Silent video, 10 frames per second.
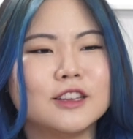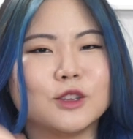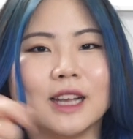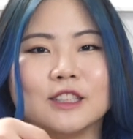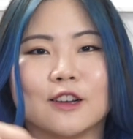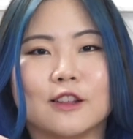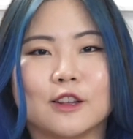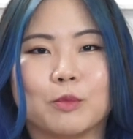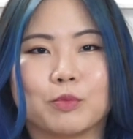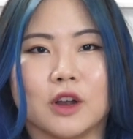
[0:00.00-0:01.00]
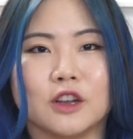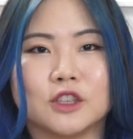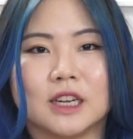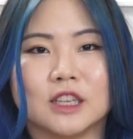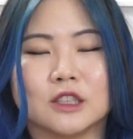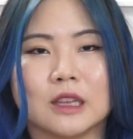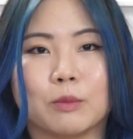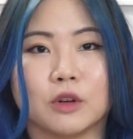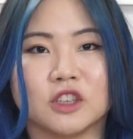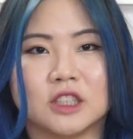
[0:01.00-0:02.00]
So I took a little brush and I just
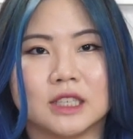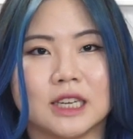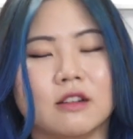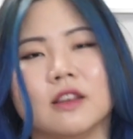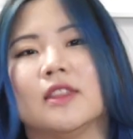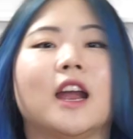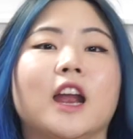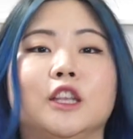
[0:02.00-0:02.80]
like brushed it down in there,